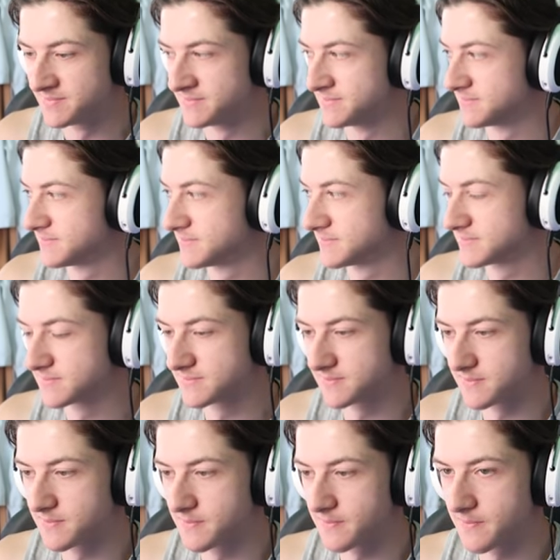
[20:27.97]

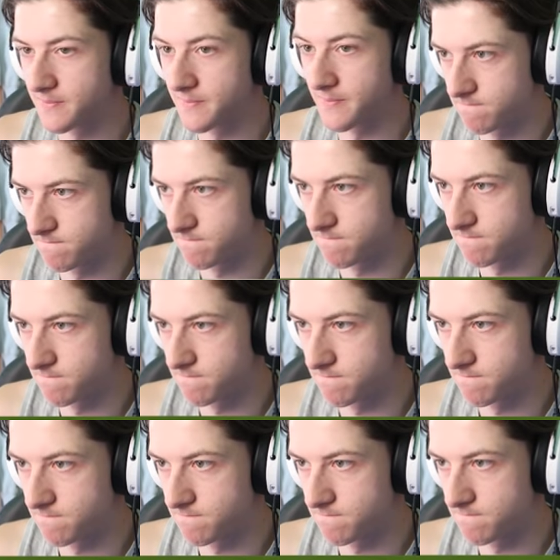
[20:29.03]

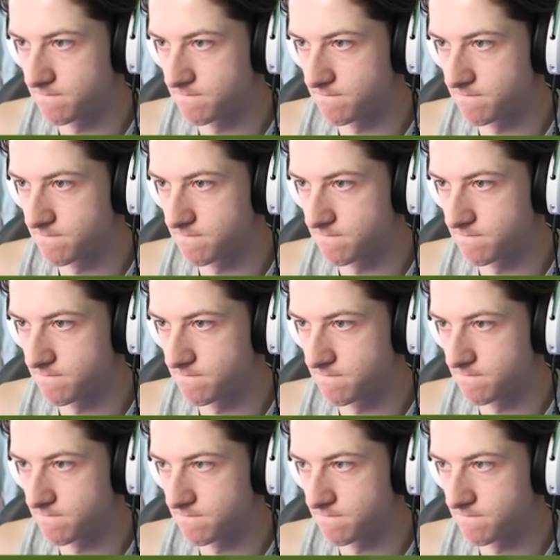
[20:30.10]
(silence)